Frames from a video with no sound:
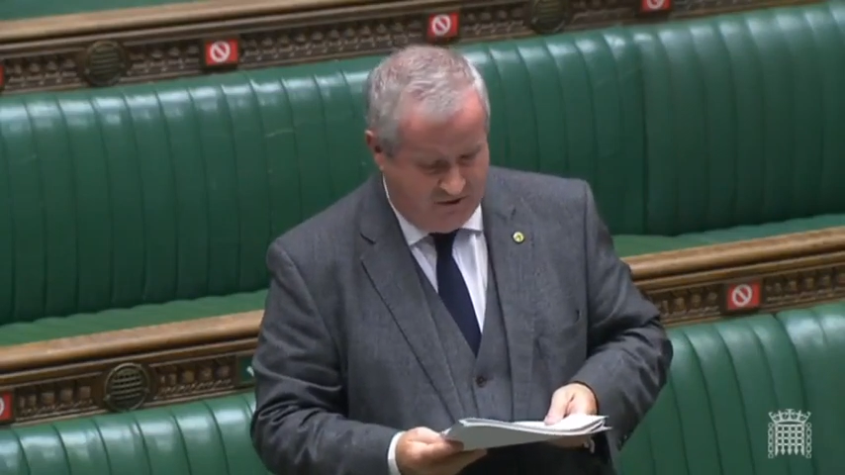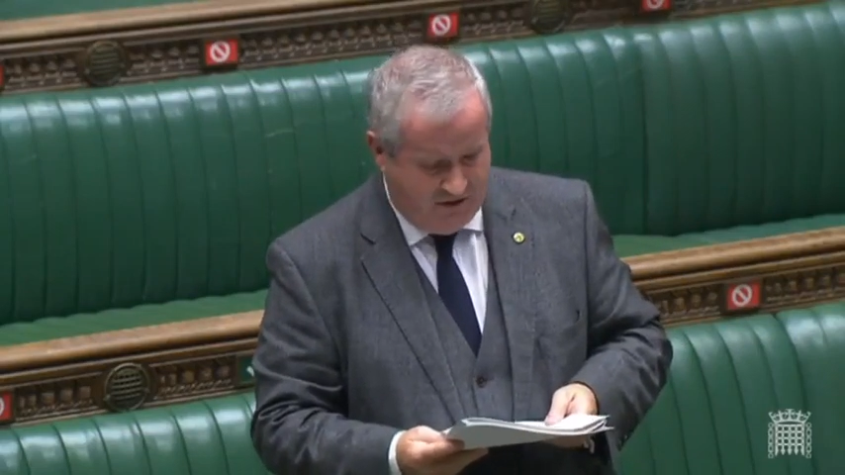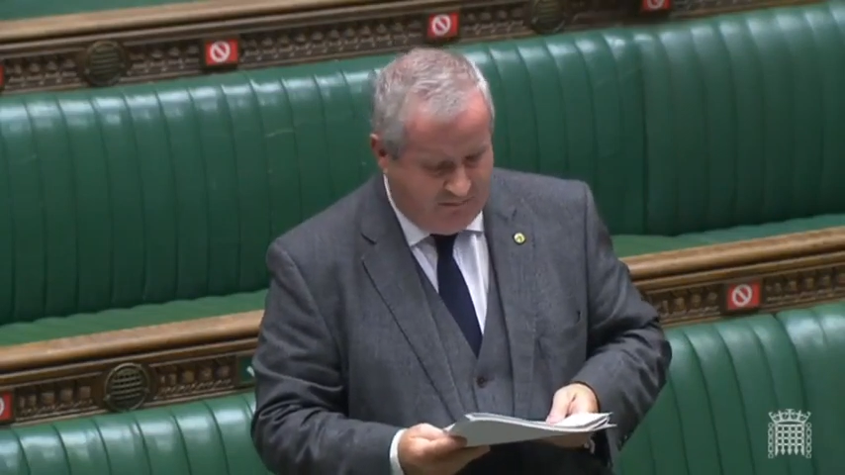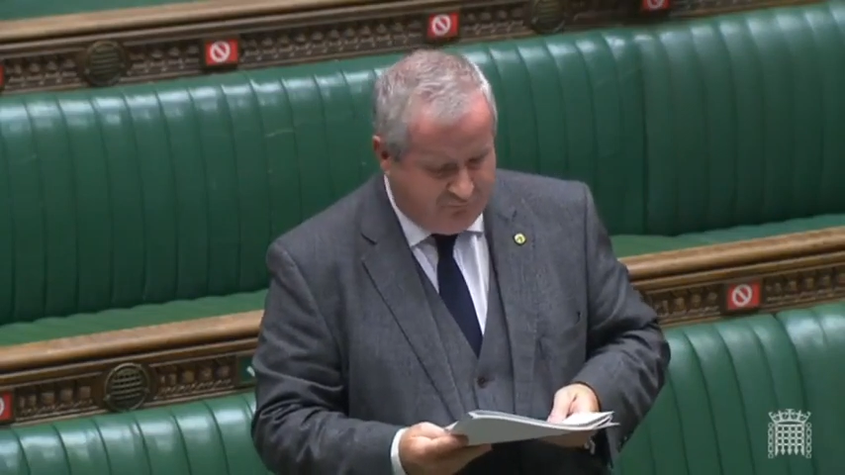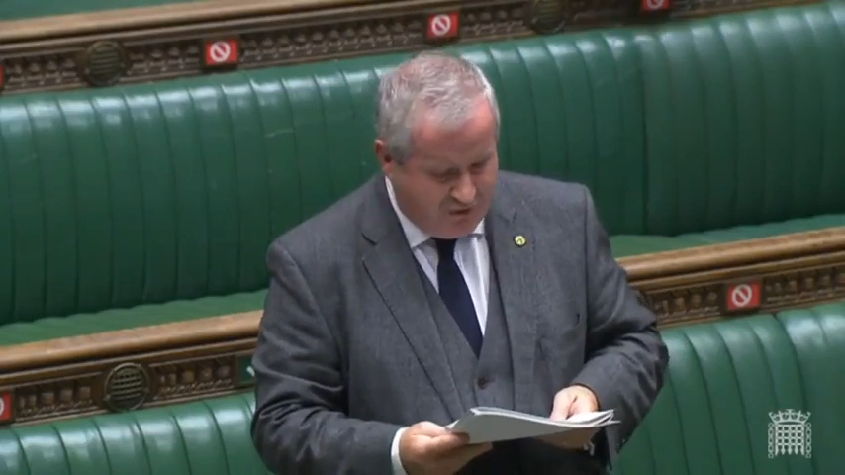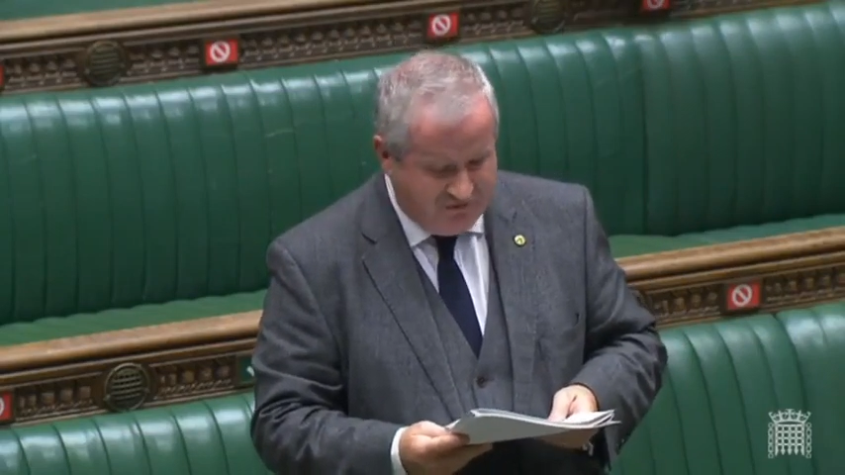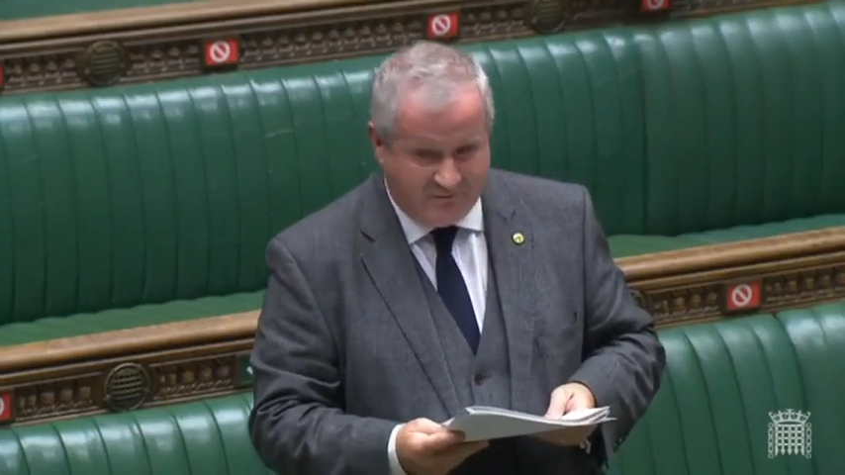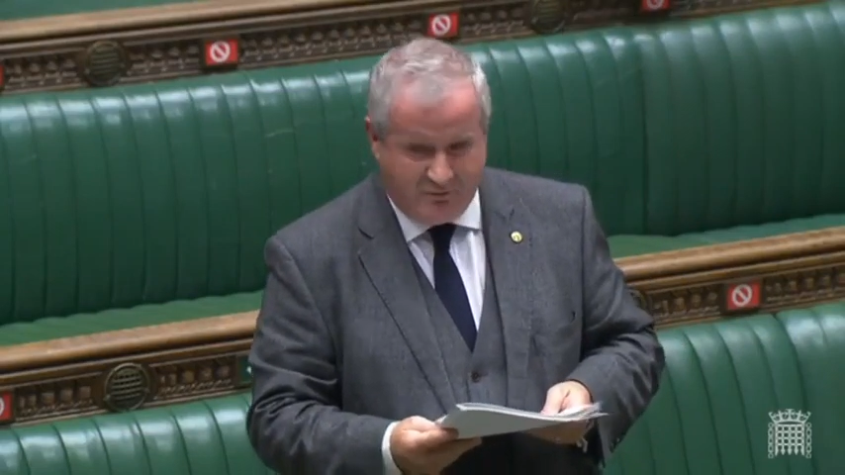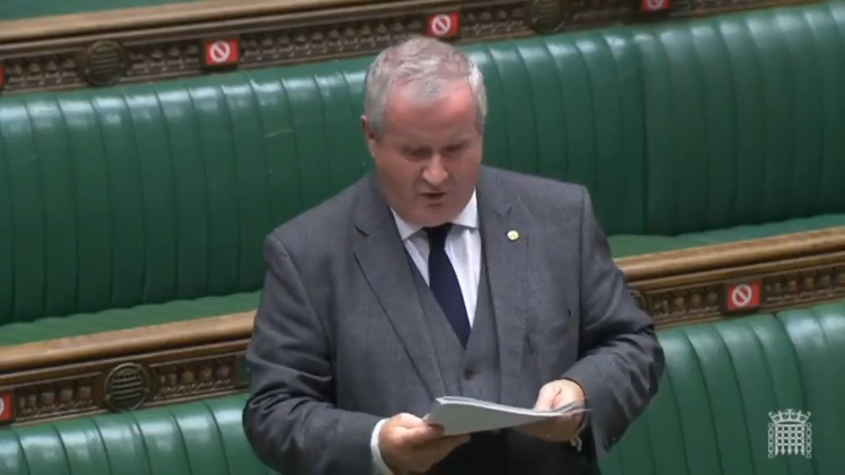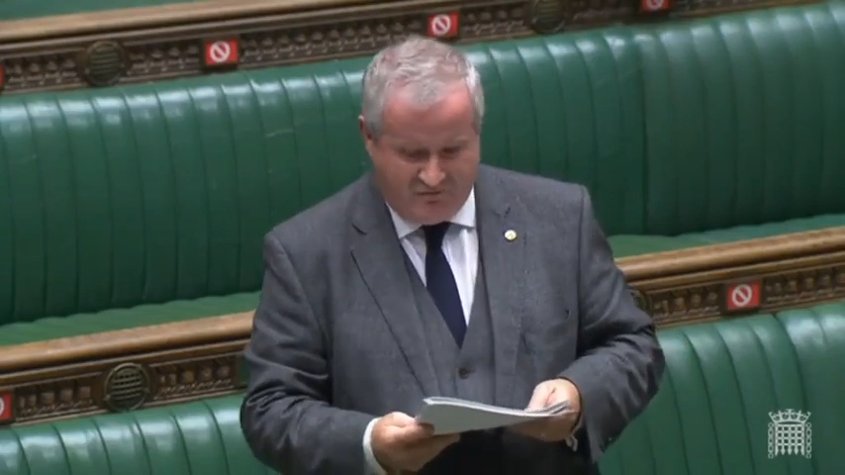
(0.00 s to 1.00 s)
That
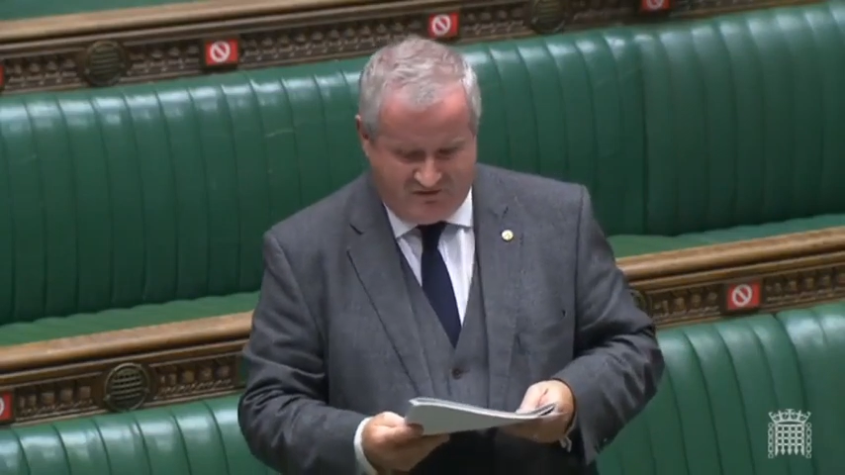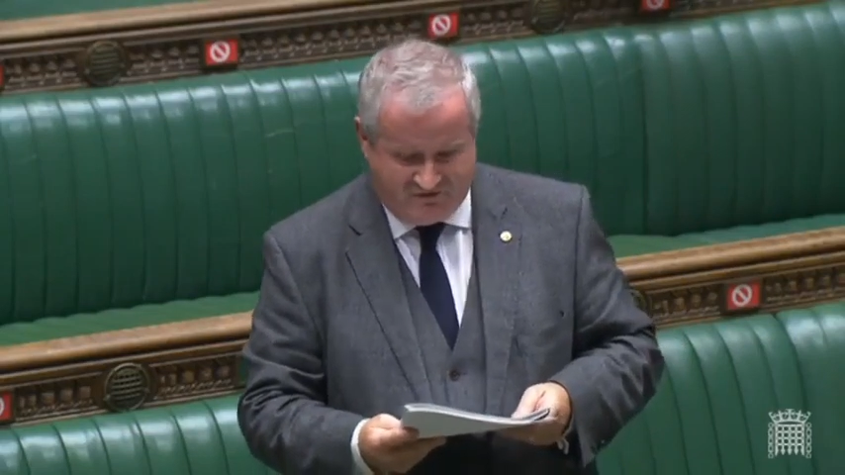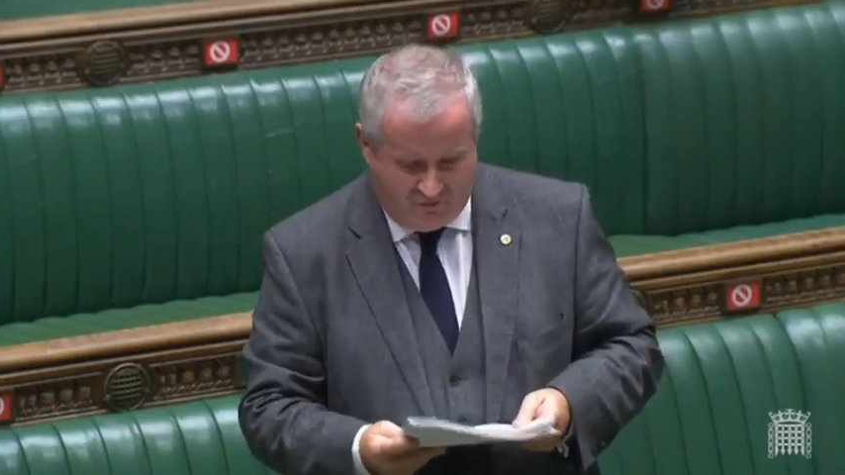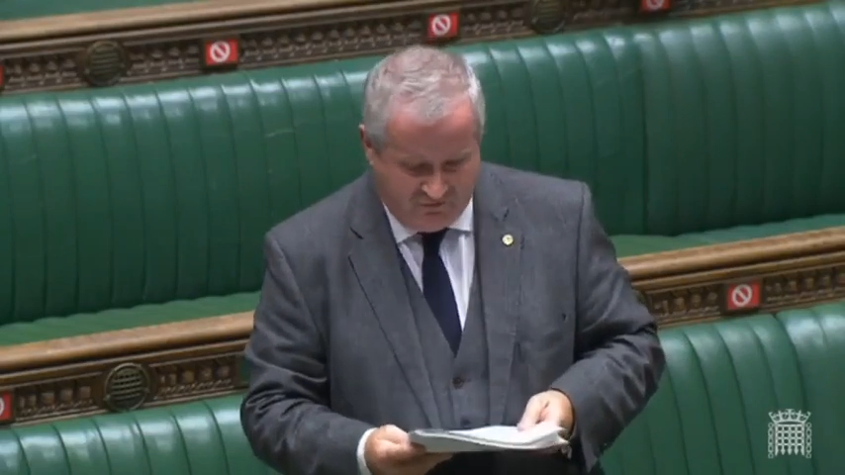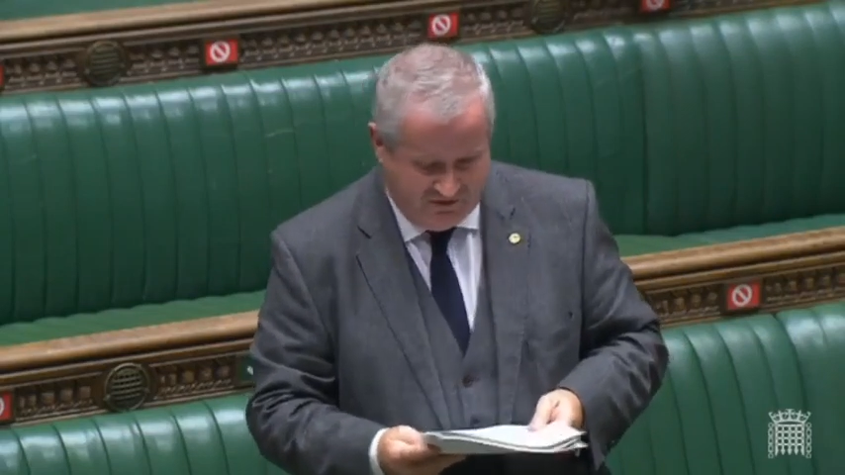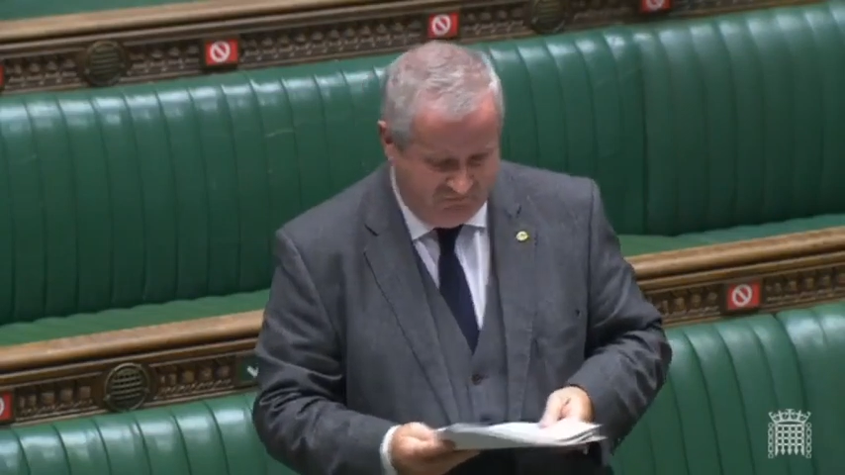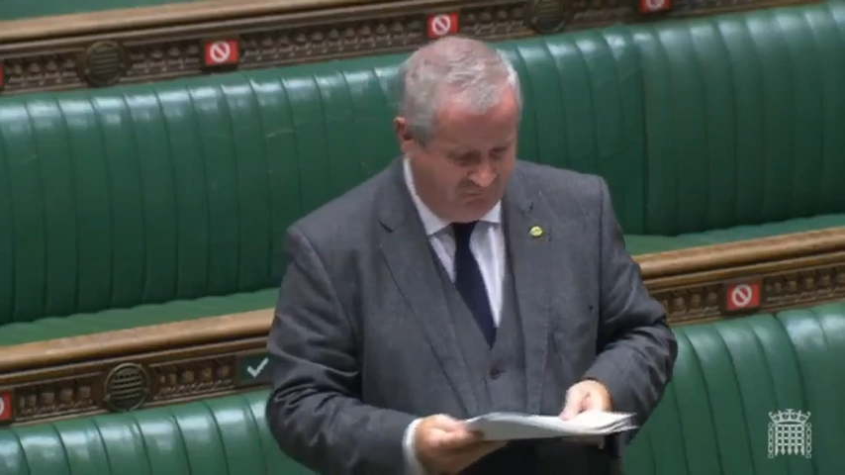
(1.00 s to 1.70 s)
principle of the sovereignty